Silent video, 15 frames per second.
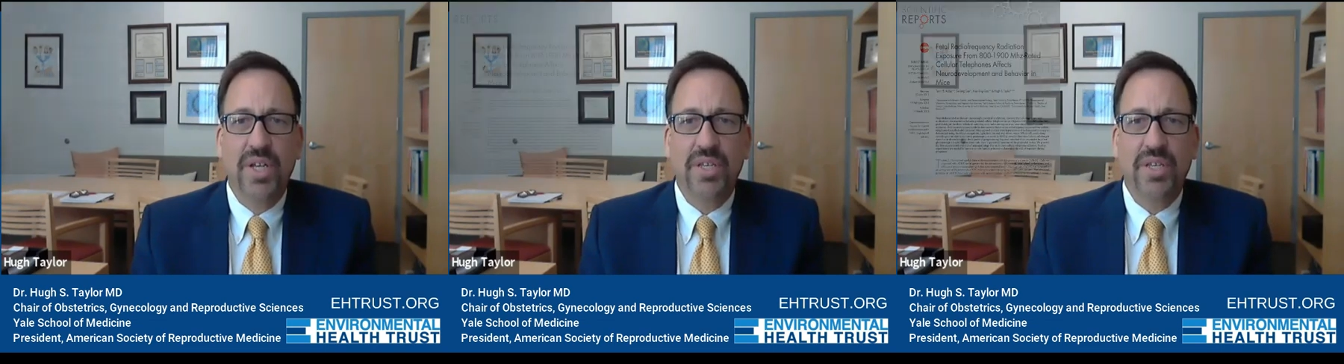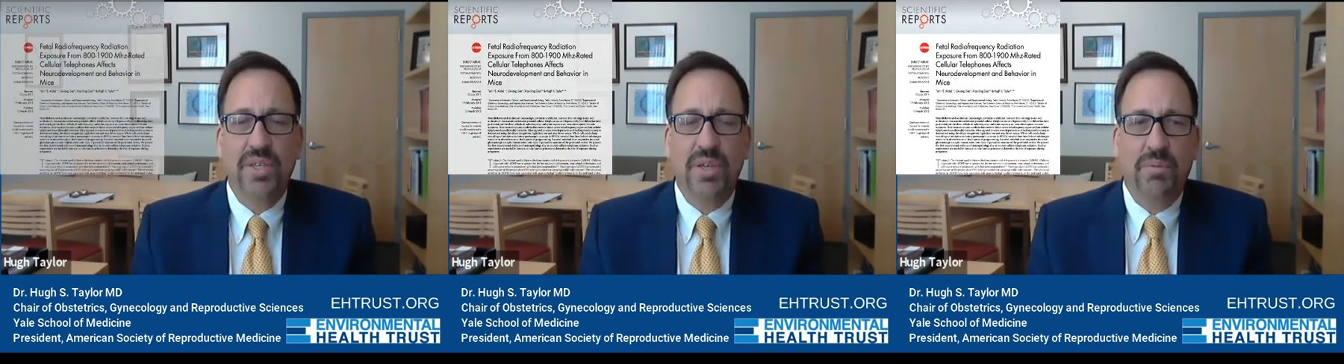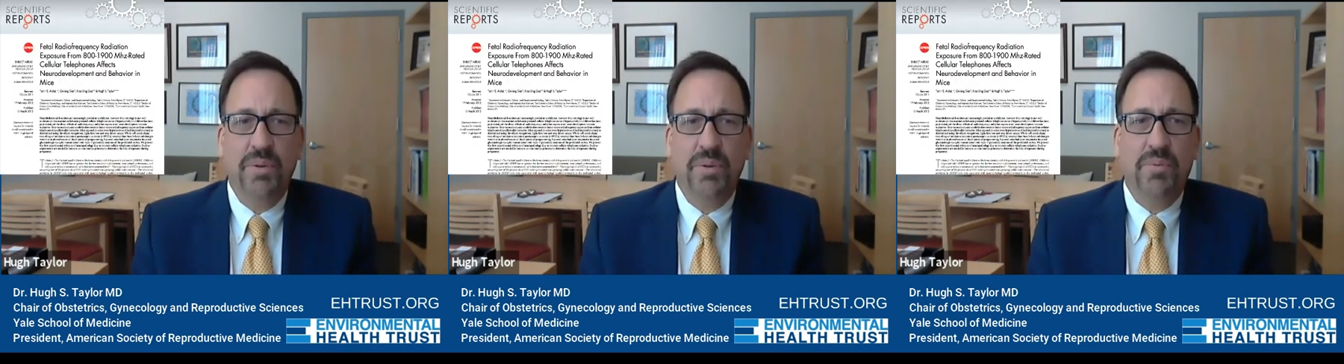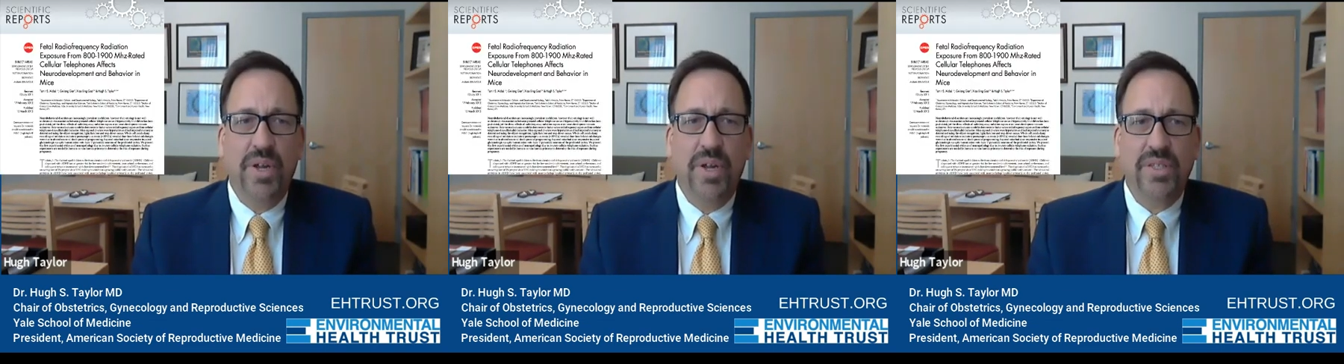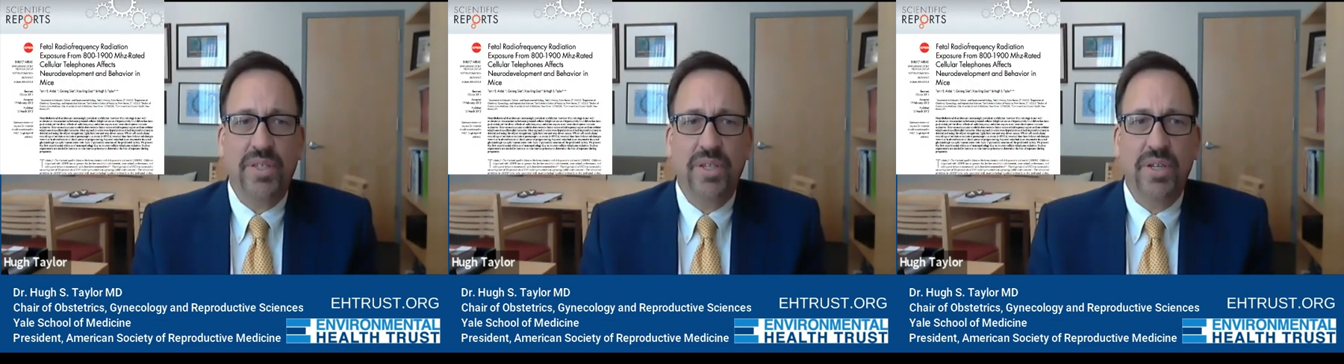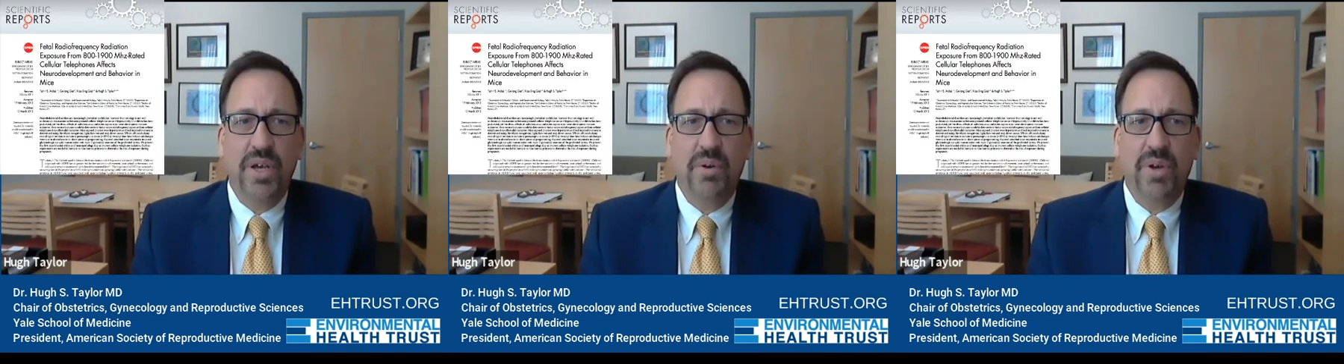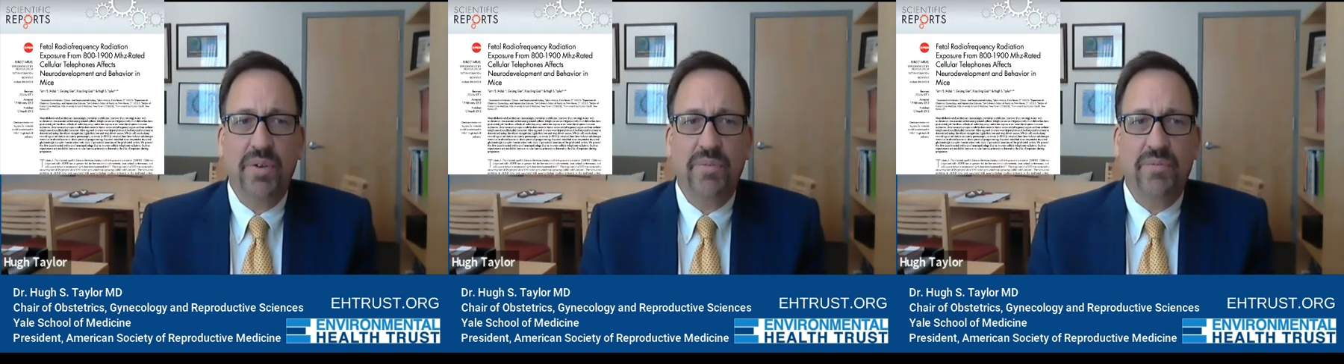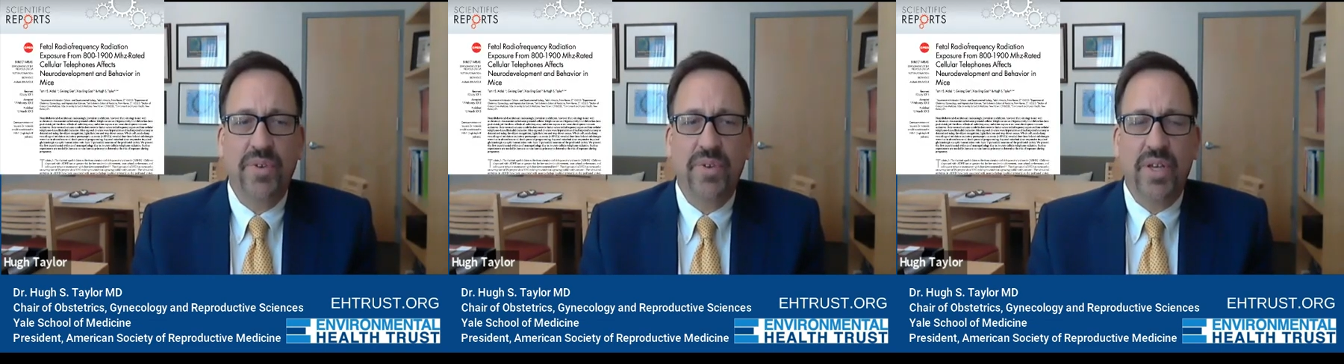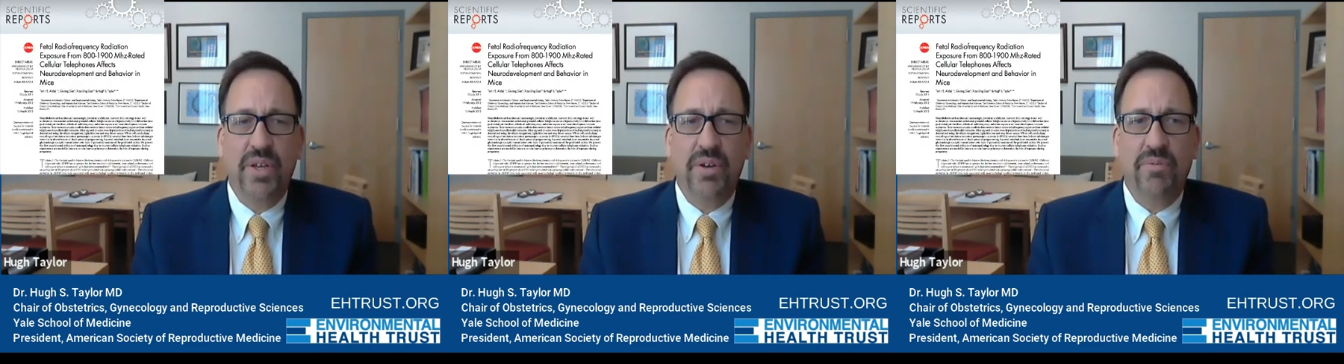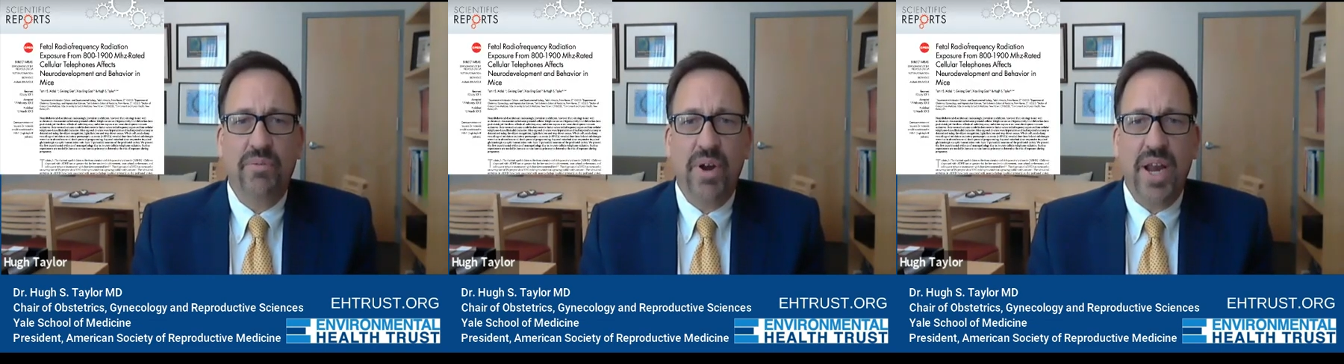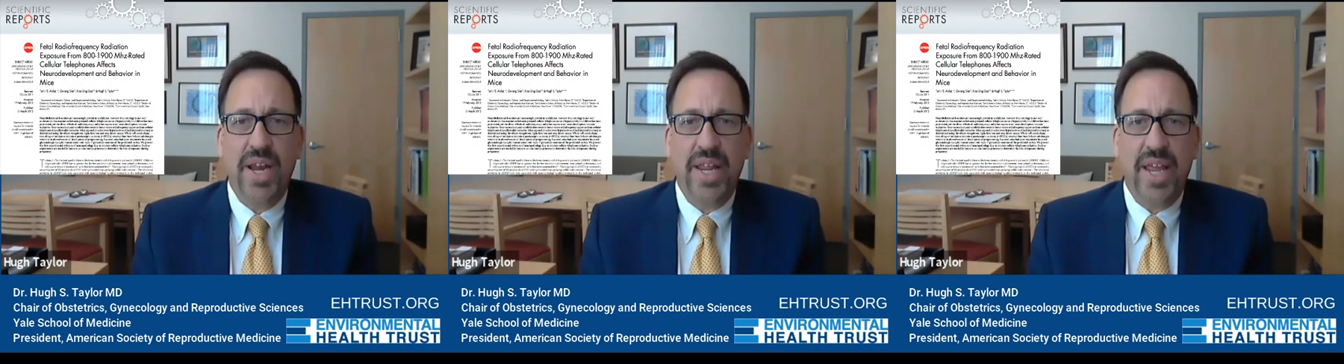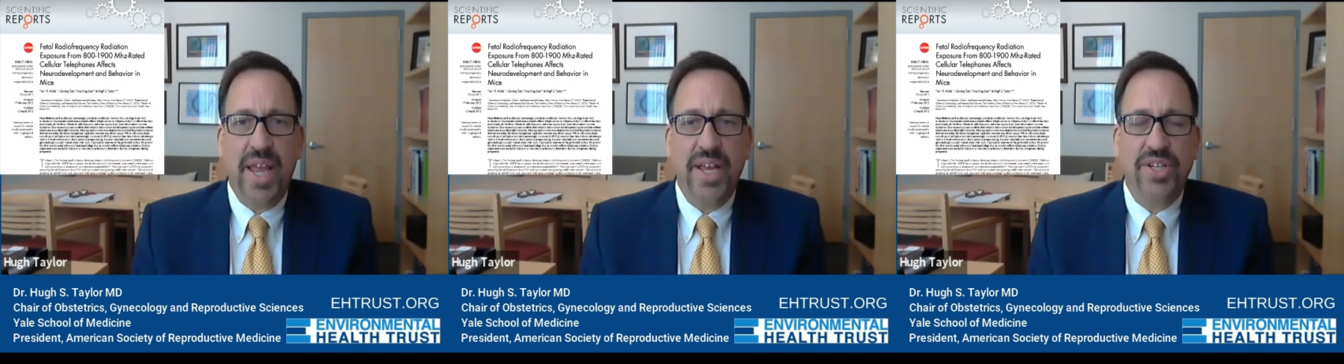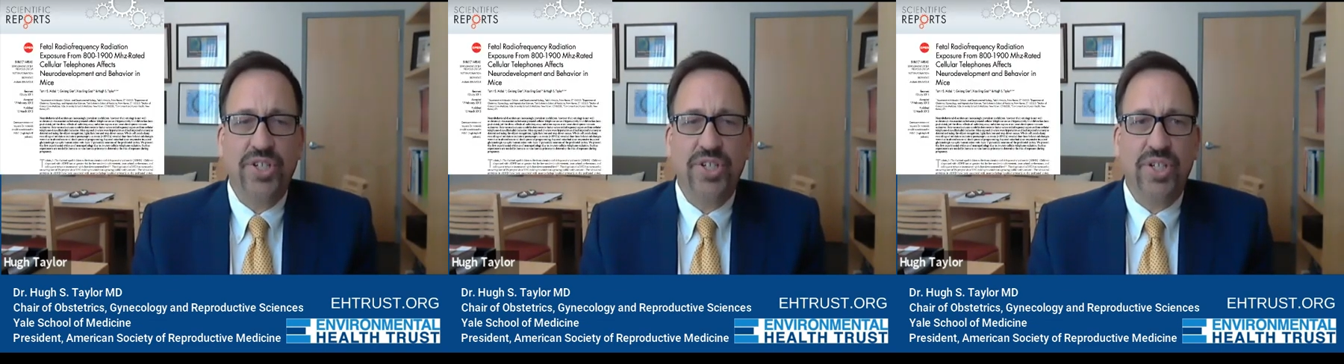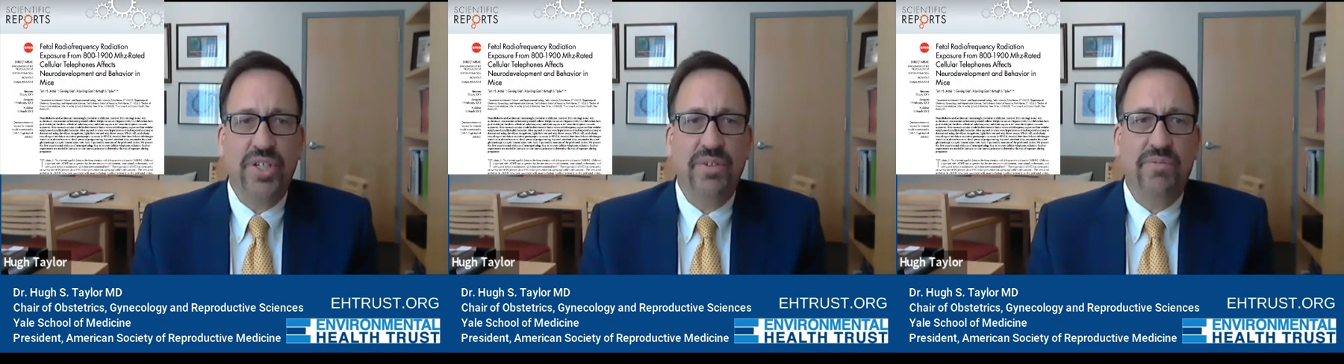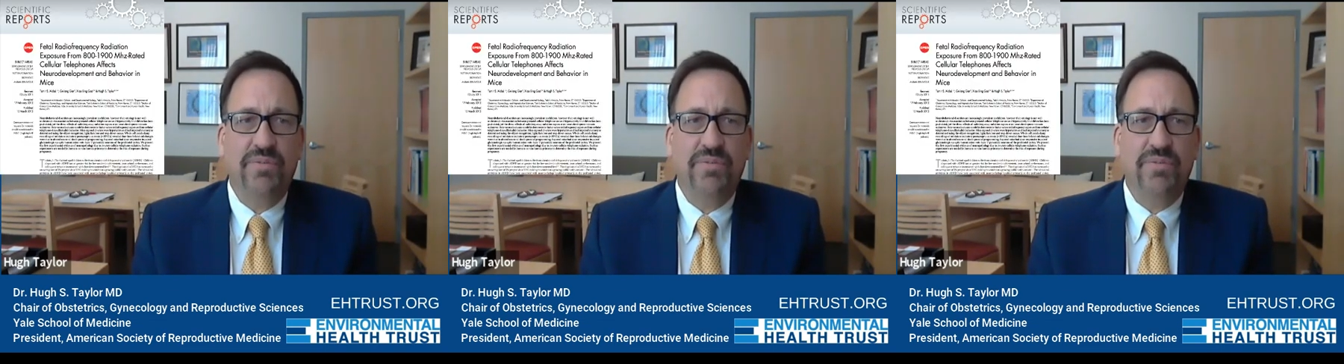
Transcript: So we wanted to know if radiation